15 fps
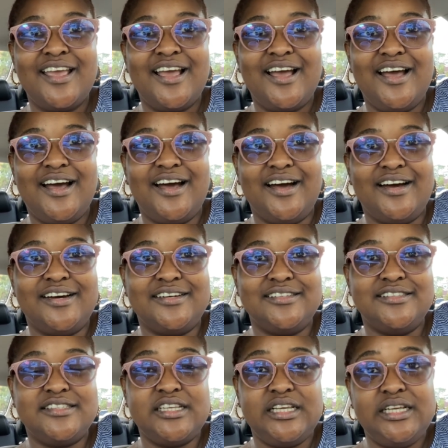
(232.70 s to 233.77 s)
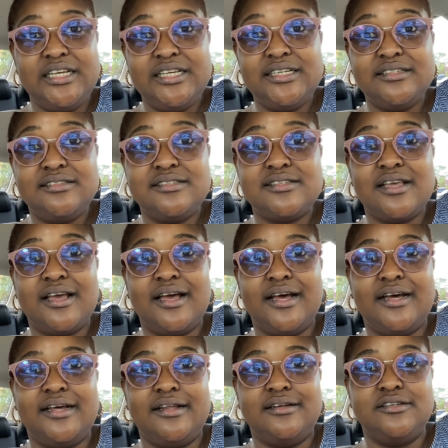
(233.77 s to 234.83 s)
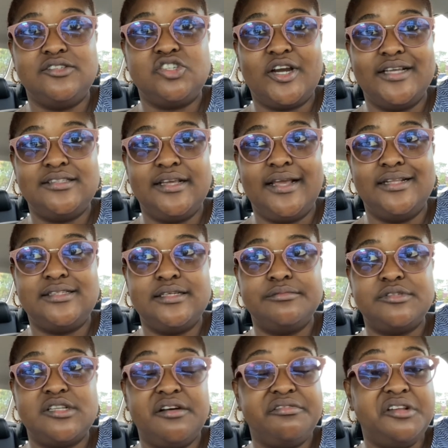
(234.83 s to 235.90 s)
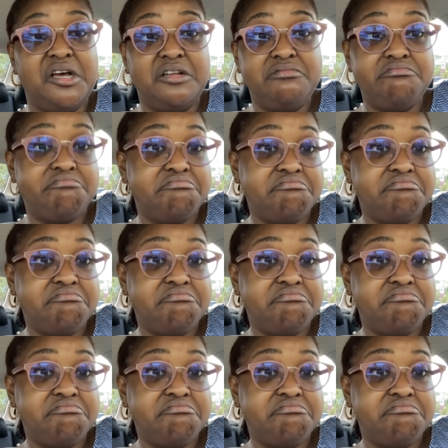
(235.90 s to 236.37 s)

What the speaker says: and eat and try to get some stuff done.